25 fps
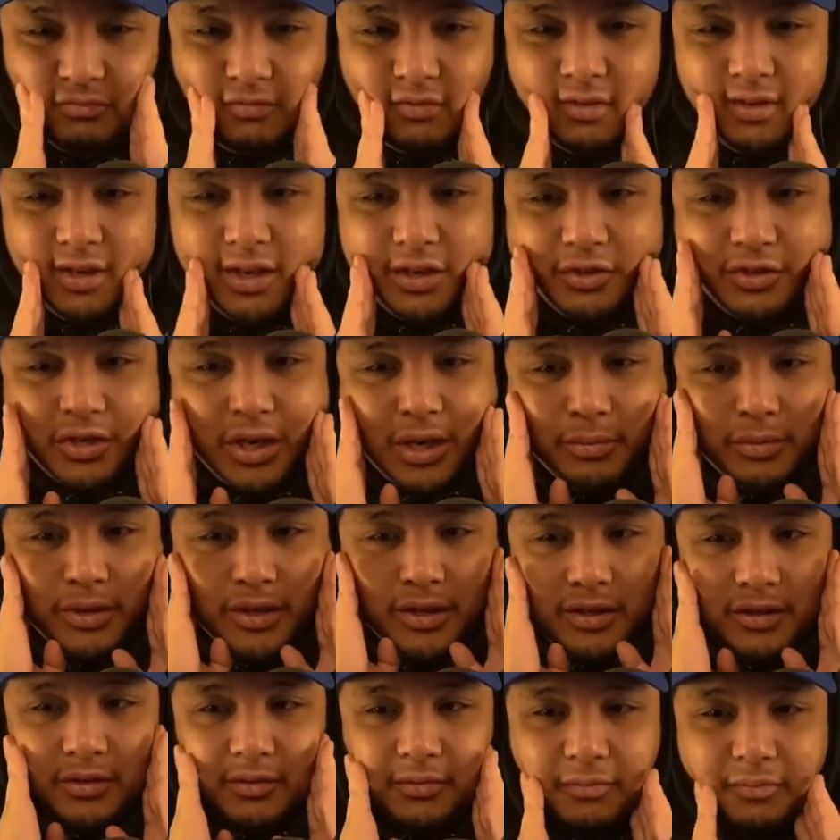Nice job,
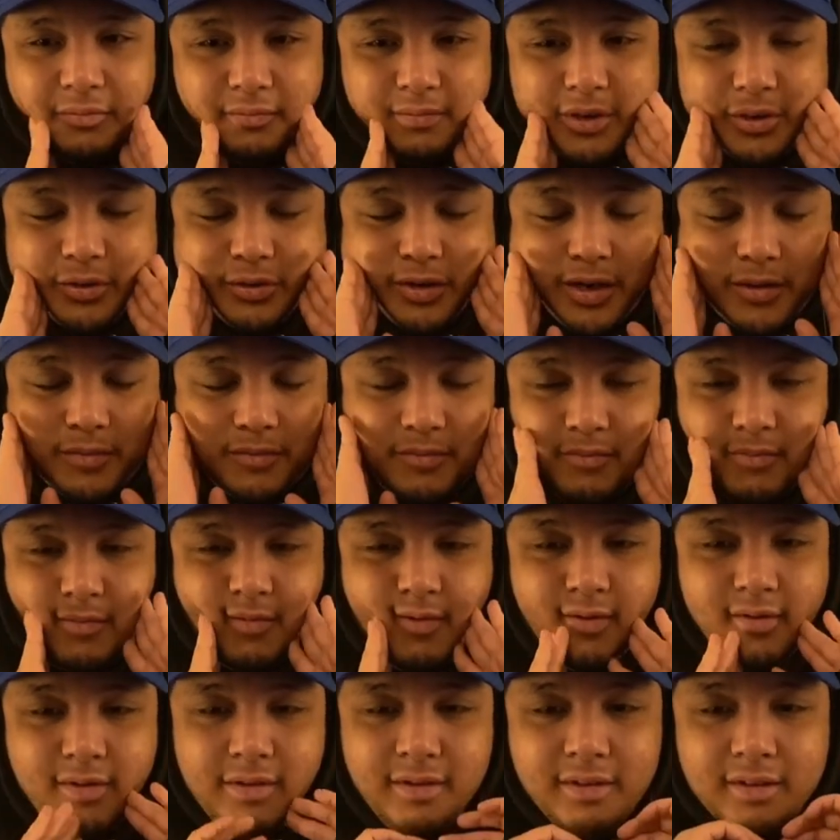Negan. Okay.
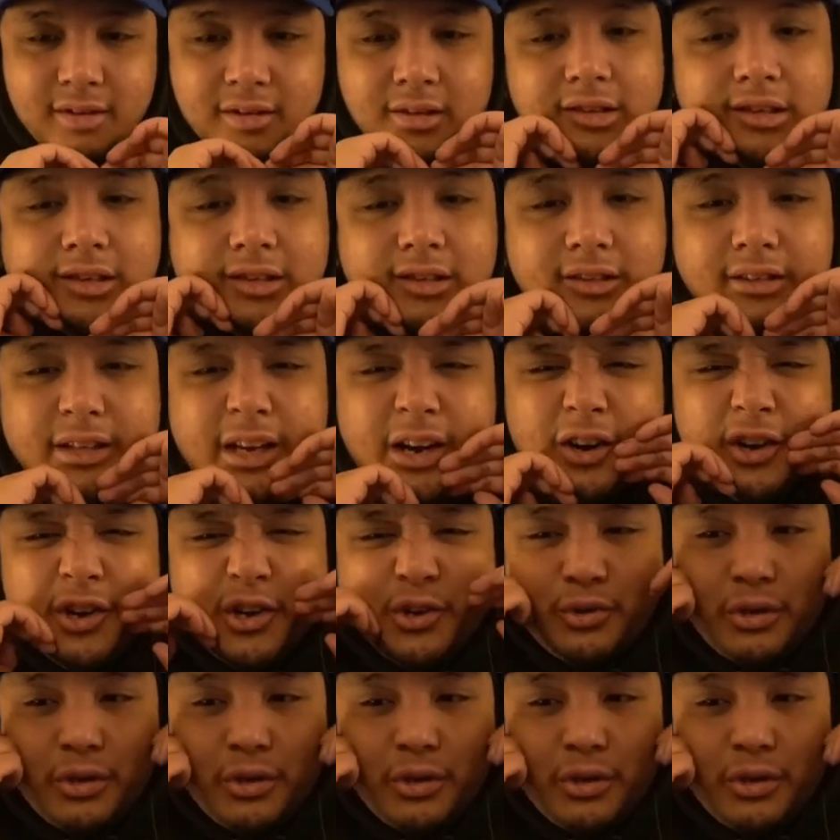Daryl,